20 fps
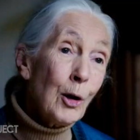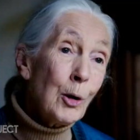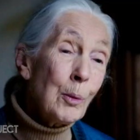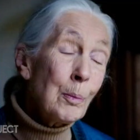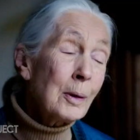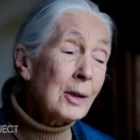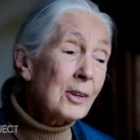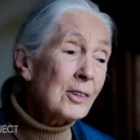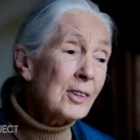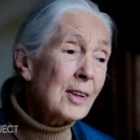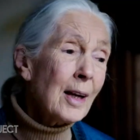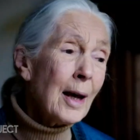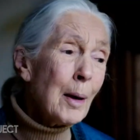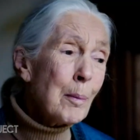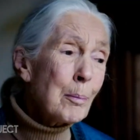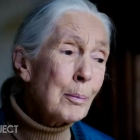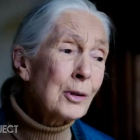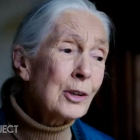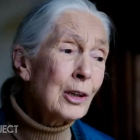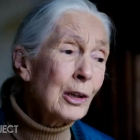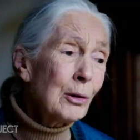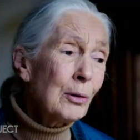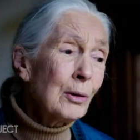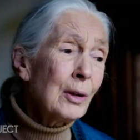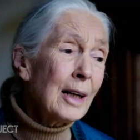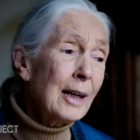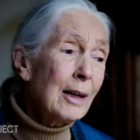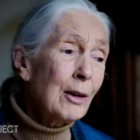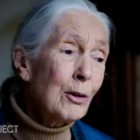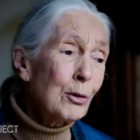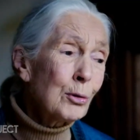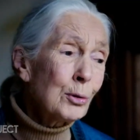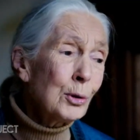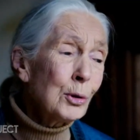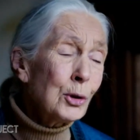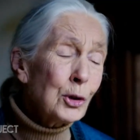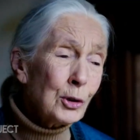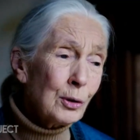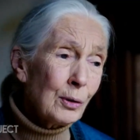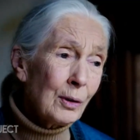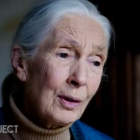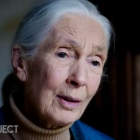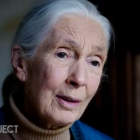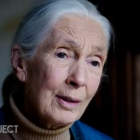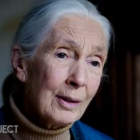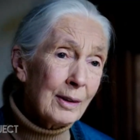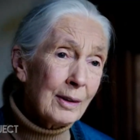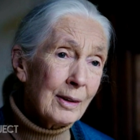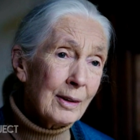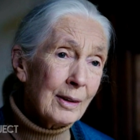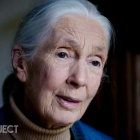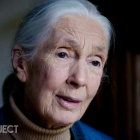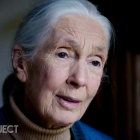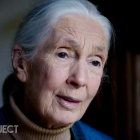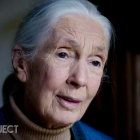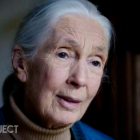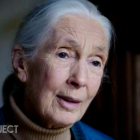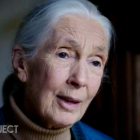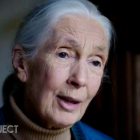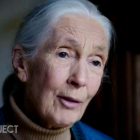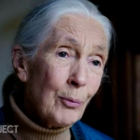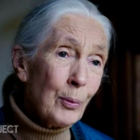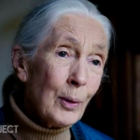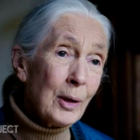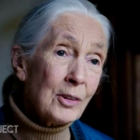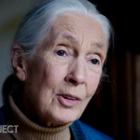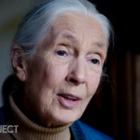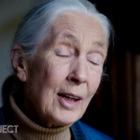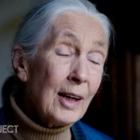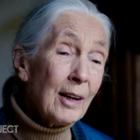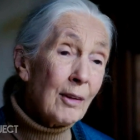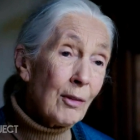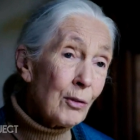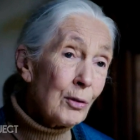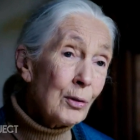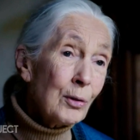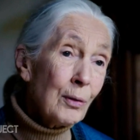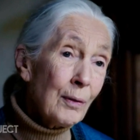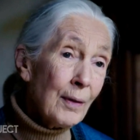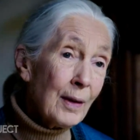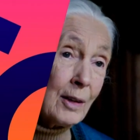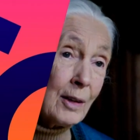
hope is absolutely crucial if we're to get through